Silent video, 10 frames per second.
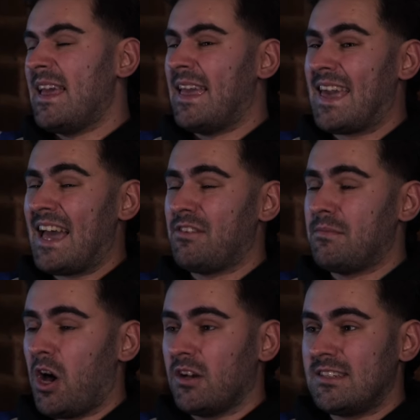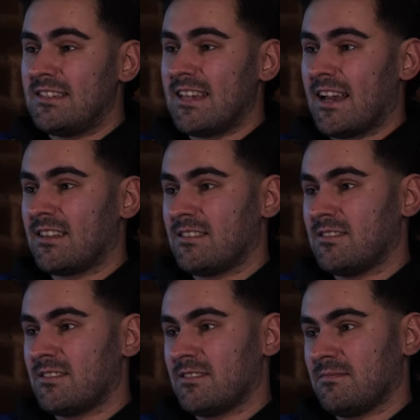He gave him 90
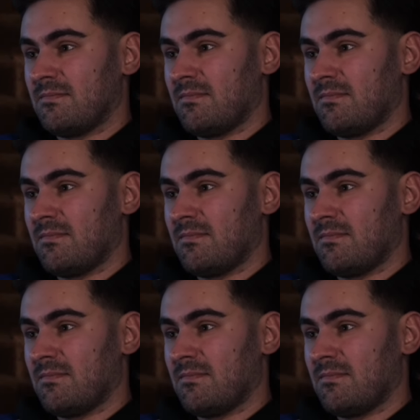seconds.